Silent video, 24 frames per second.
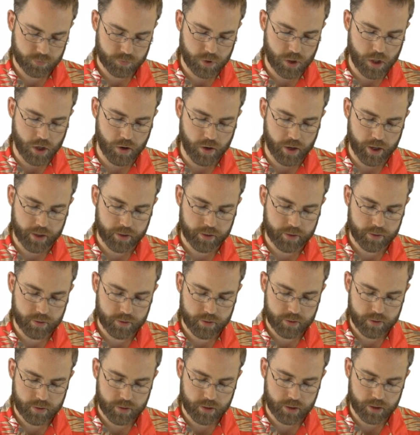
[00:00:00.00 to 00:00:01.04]
All right,
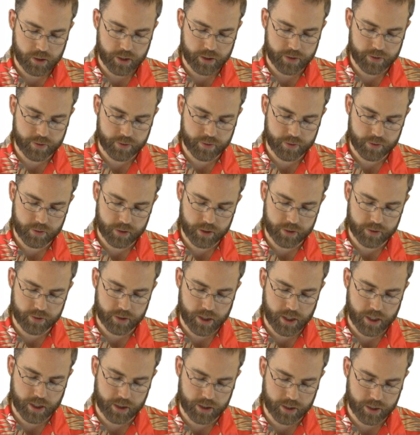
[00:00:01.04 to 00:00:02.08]
let's
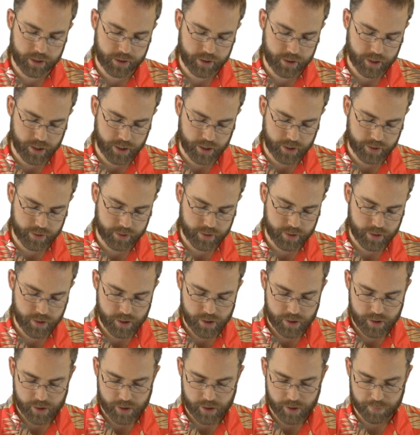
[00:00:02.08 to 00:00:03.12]
highlight that
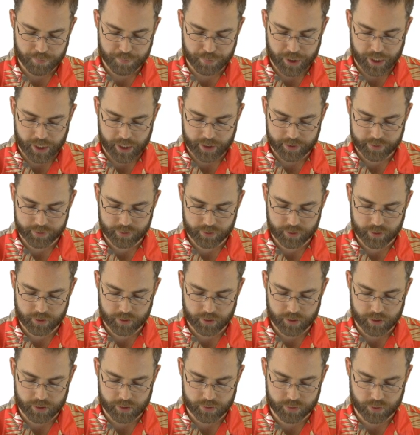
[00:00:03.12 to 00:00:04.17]
and bask
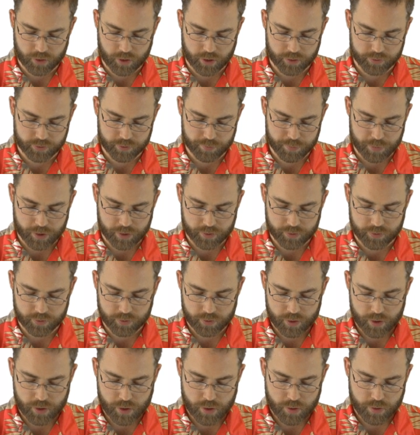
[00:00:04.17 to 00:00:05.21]
in its awesomeness
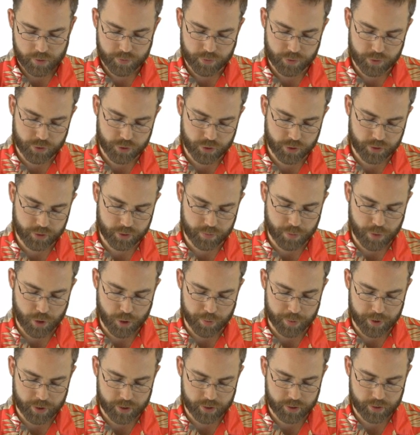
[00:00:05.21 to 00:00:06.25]
for just a
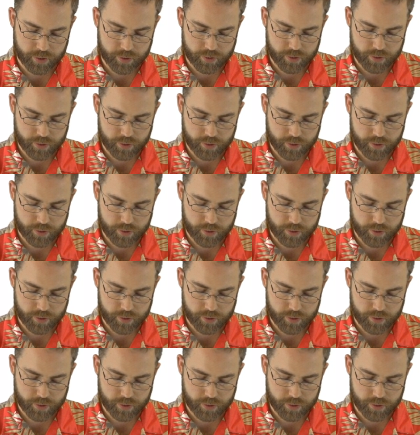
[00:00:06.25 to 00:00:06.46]
moment.